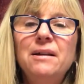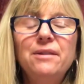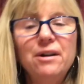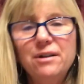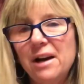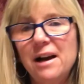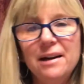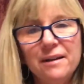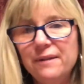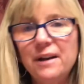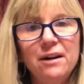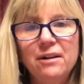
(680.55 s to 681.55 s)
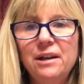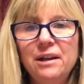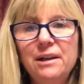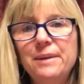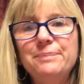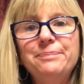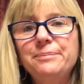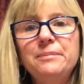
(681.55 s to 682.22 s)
They're not a very